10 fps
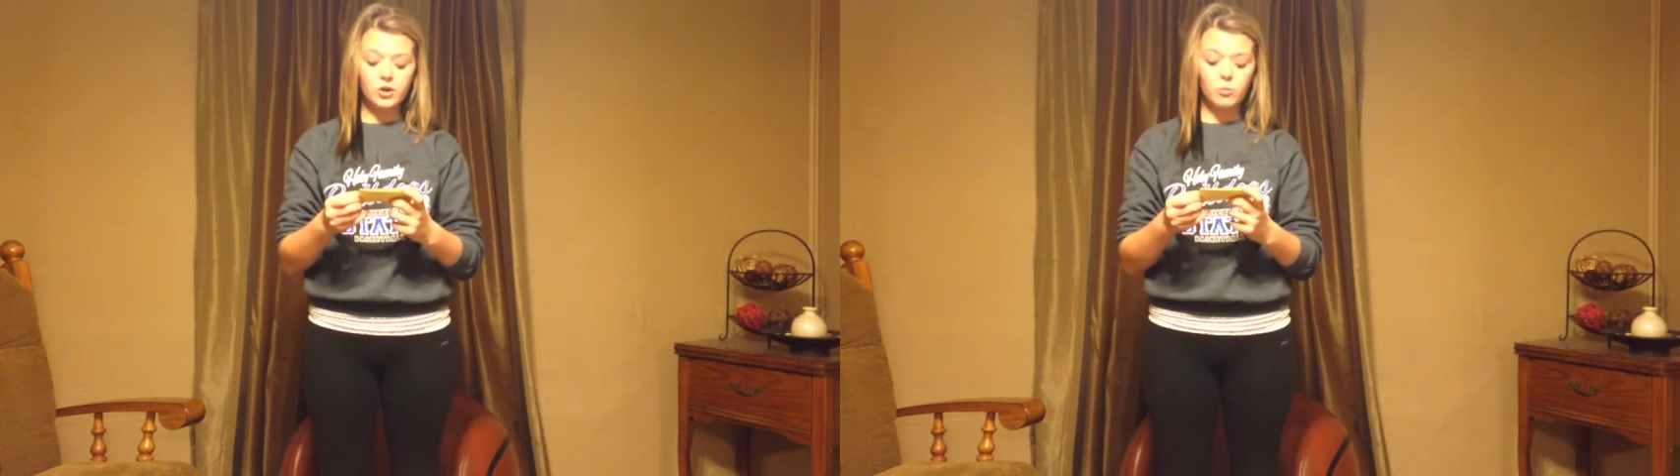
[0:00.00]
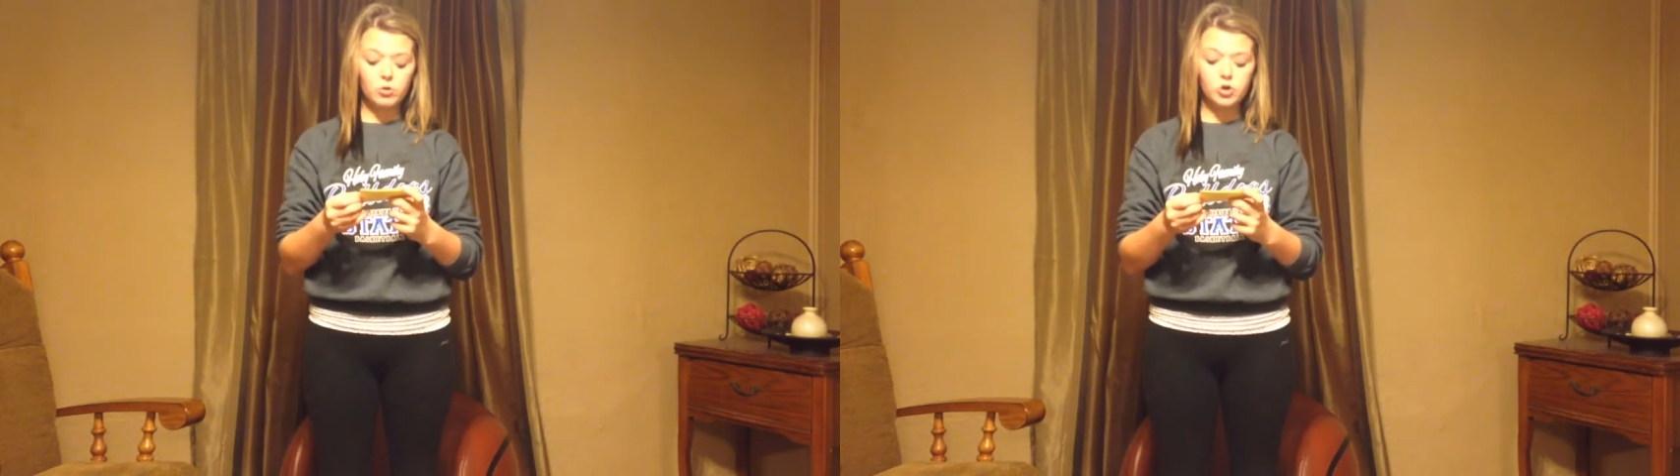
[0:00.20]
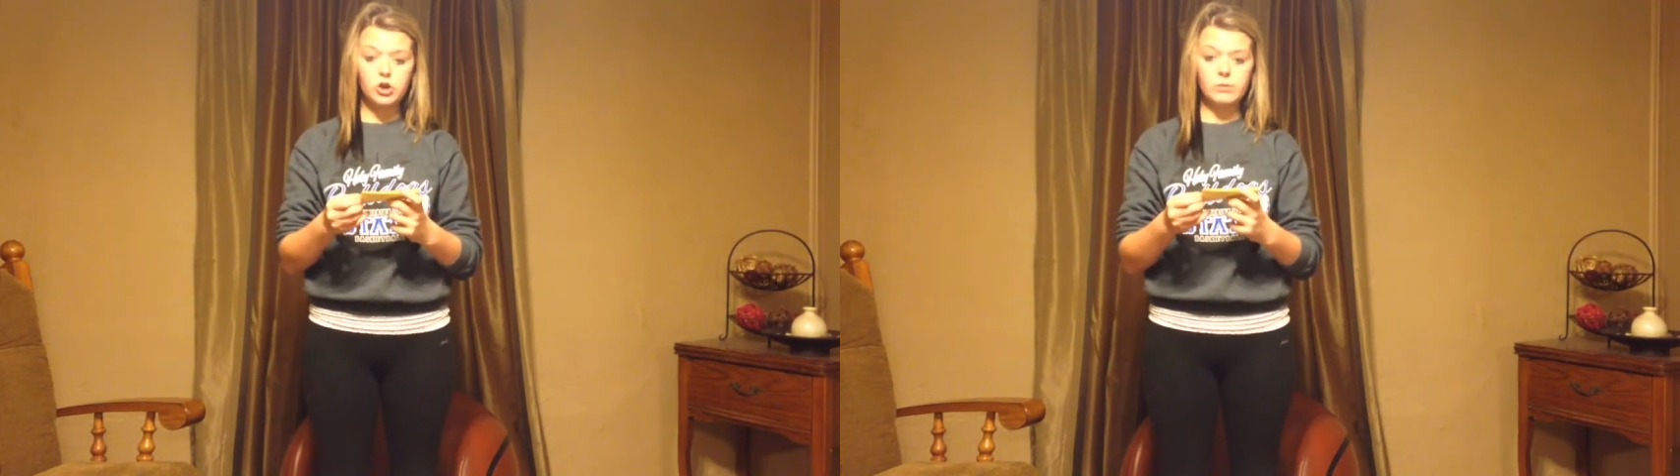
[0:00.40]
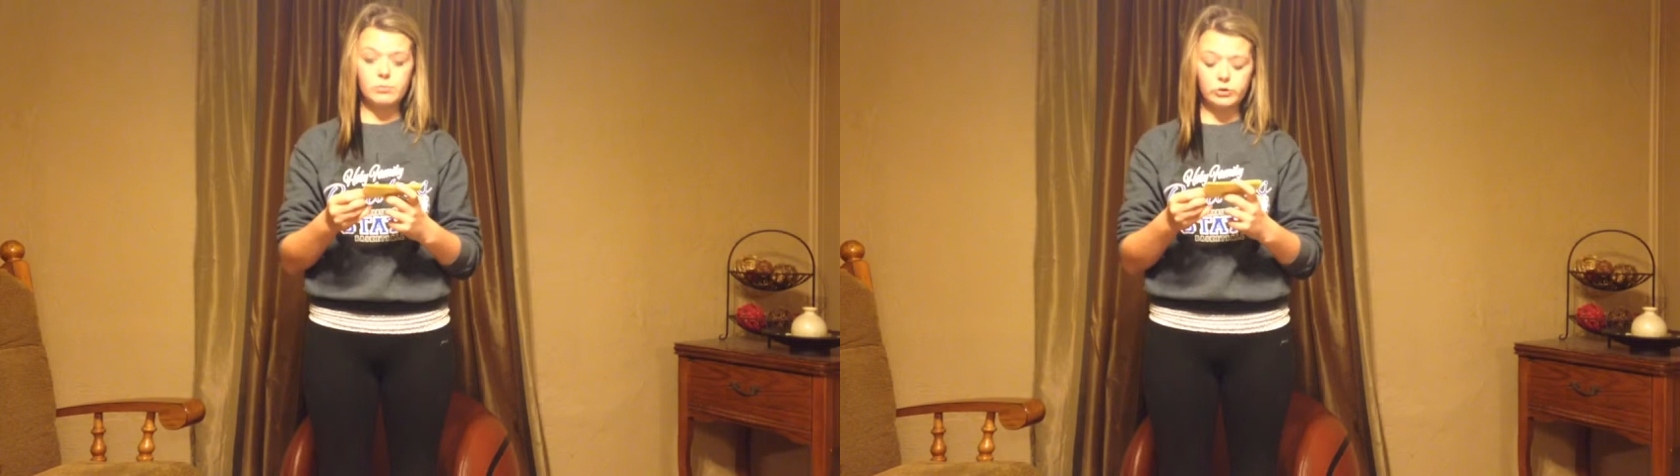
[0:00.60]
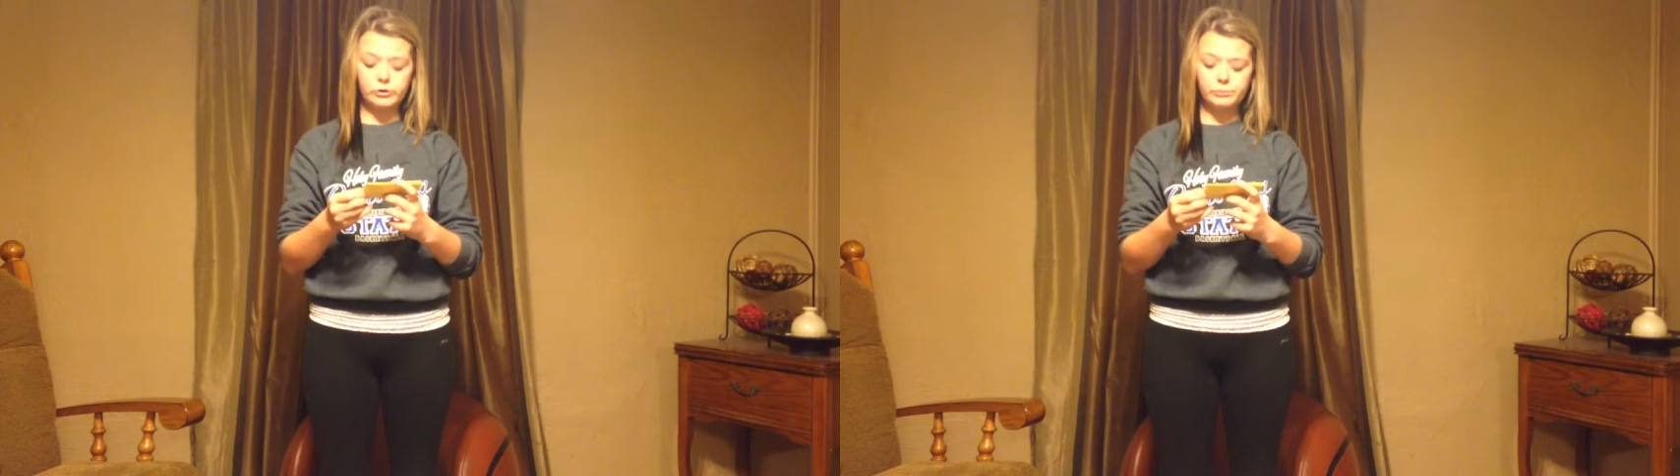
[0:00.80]
almost
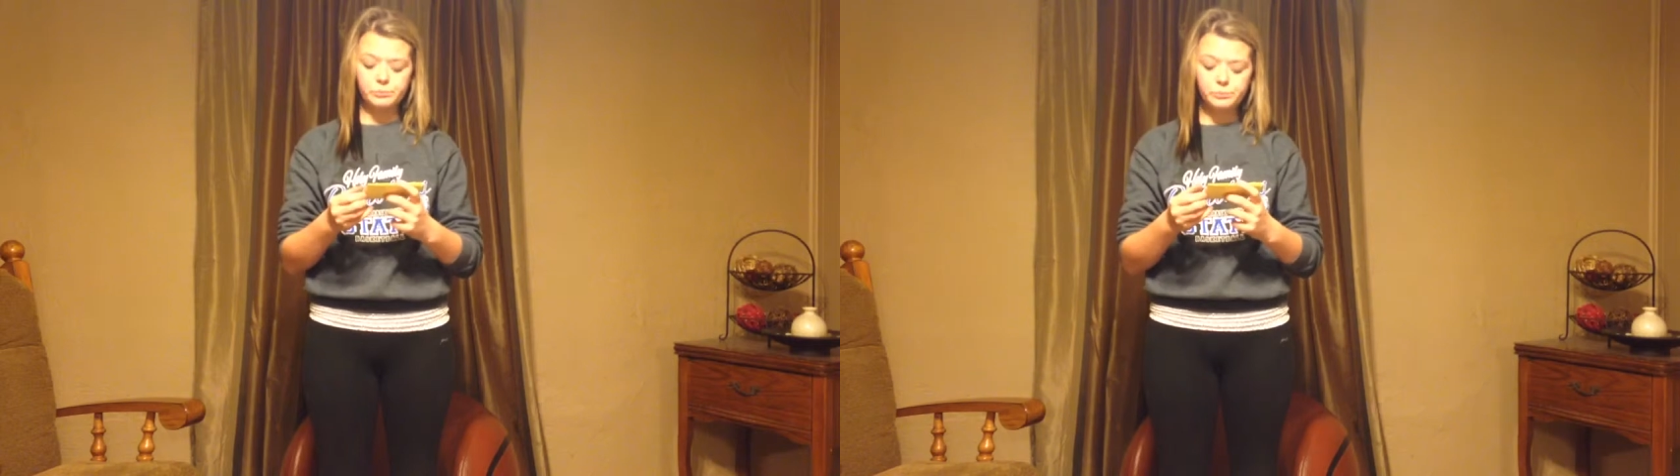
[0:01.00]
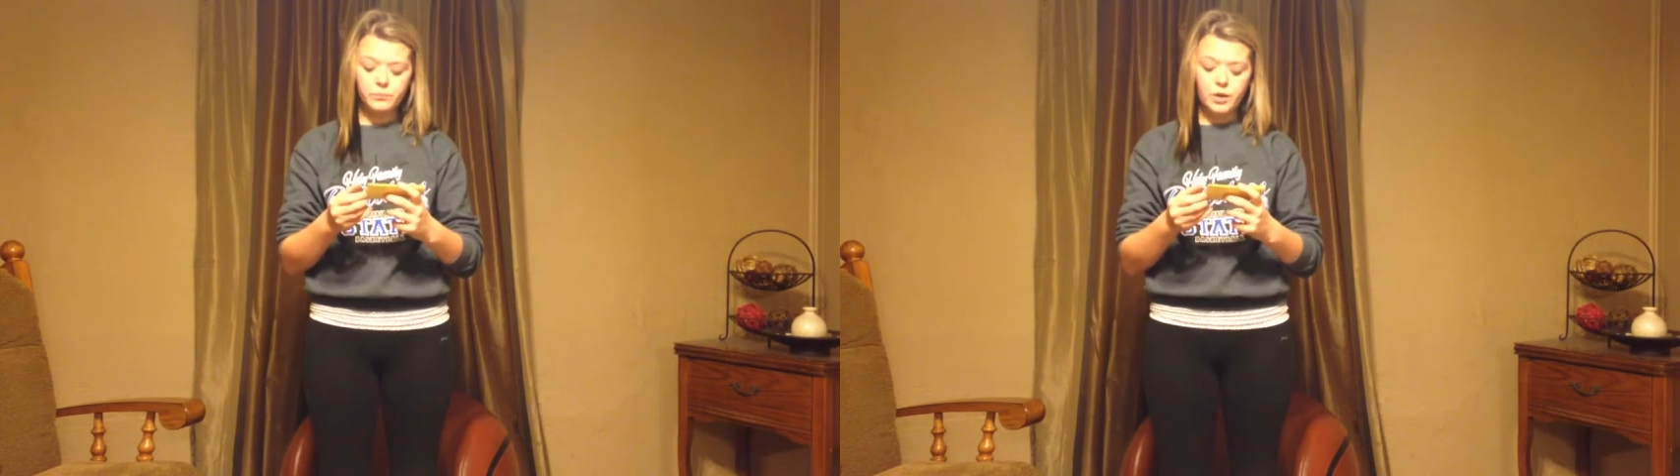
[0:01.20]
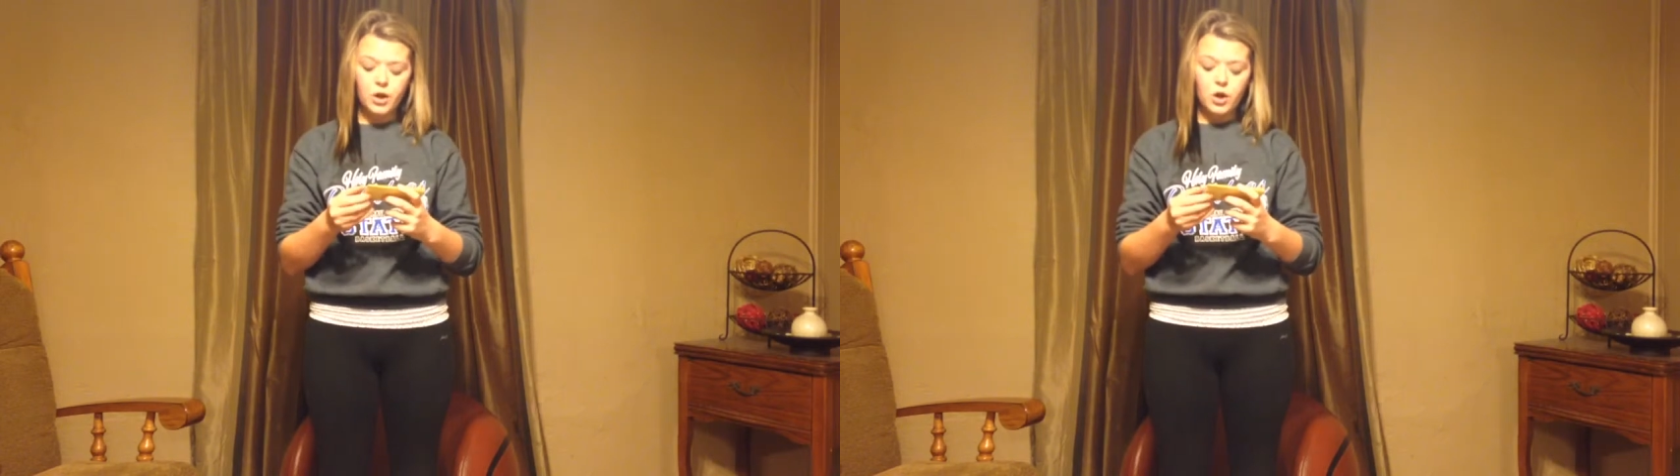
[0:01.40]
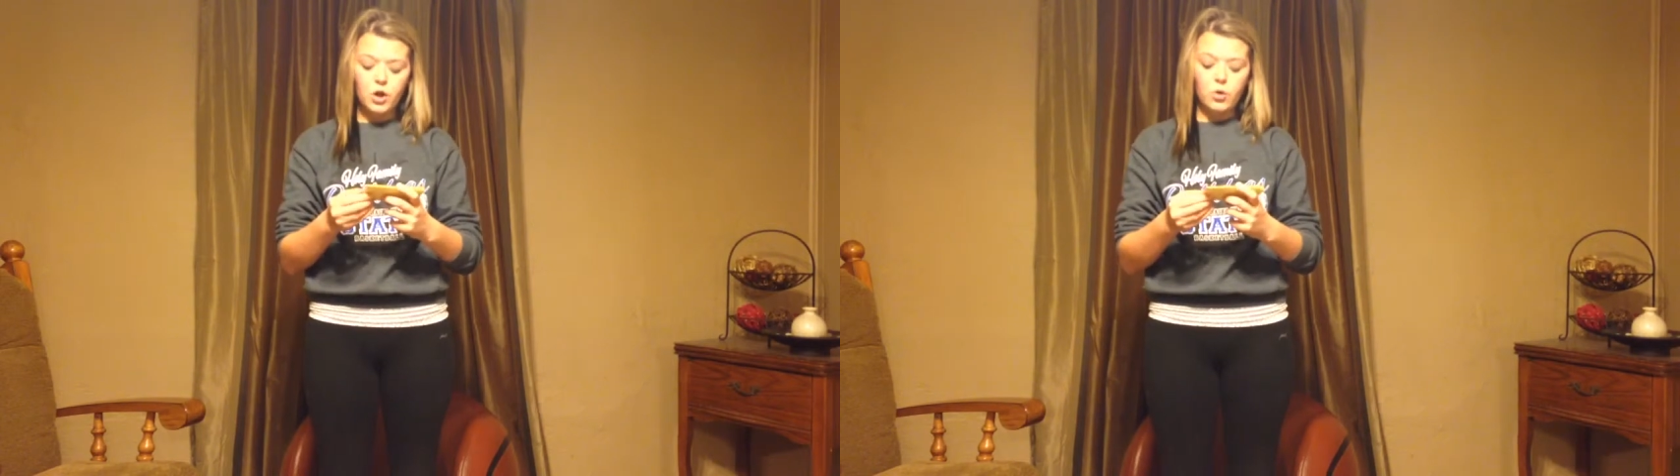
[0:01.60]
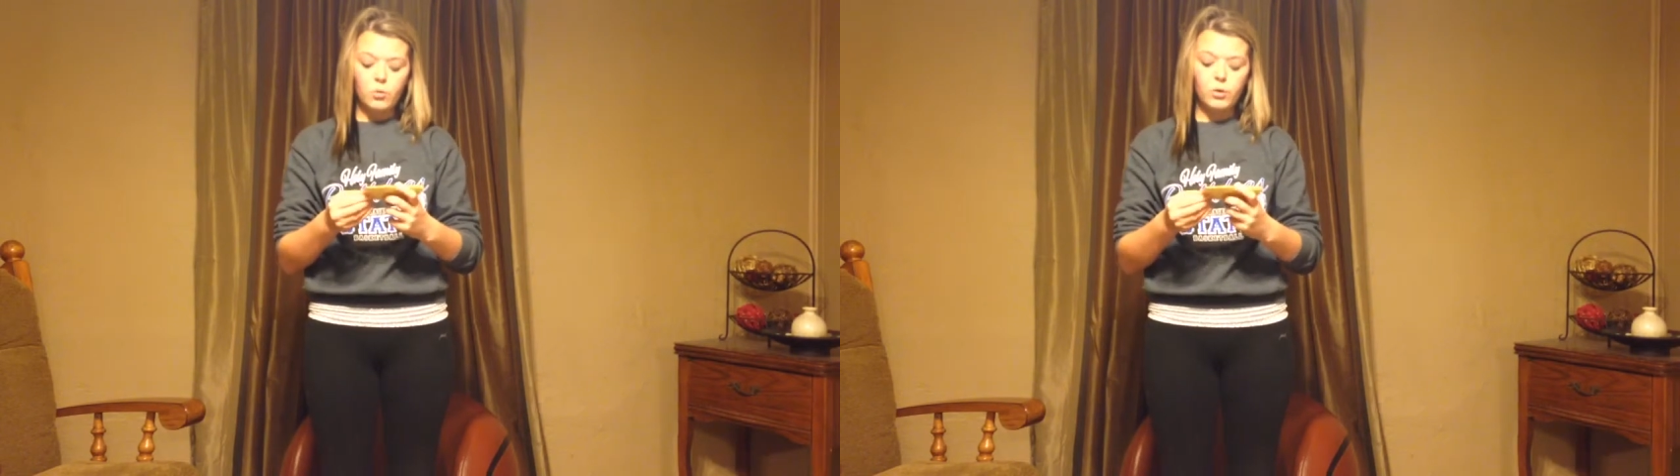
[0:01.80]
tripled.
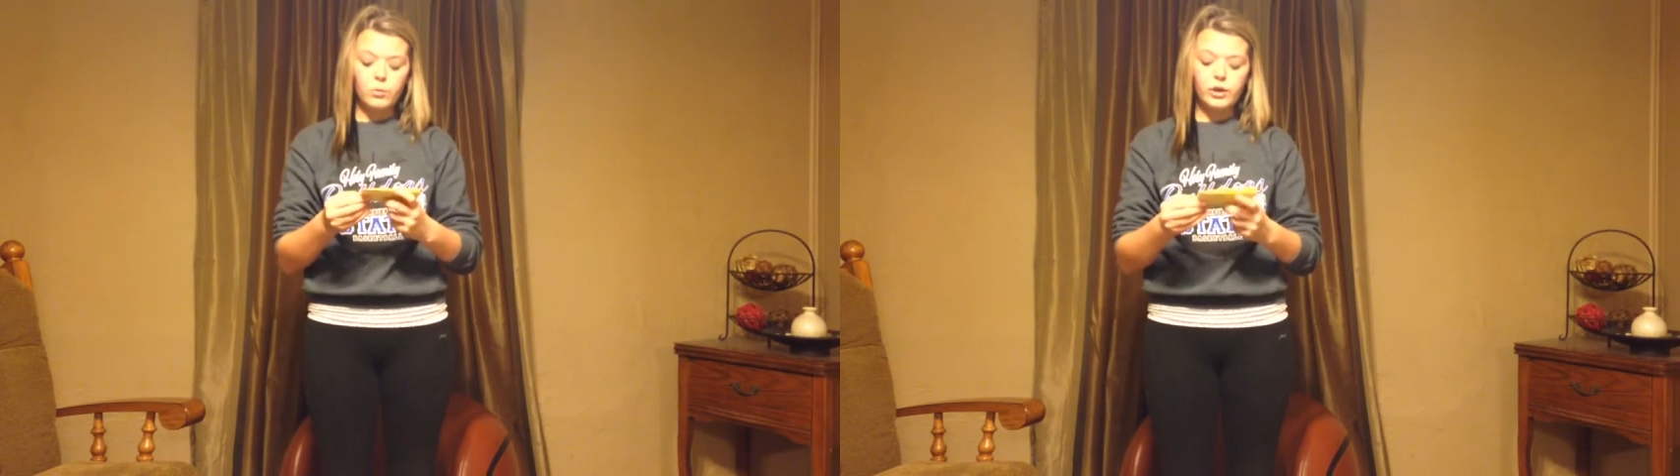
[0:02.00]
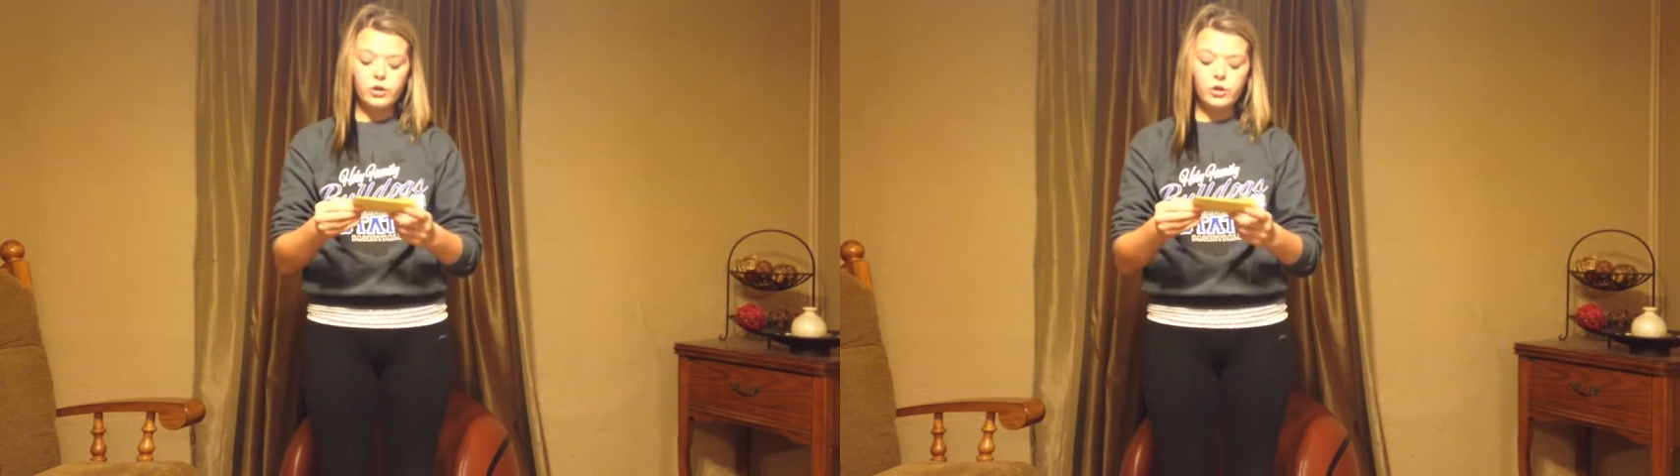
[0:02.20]
When more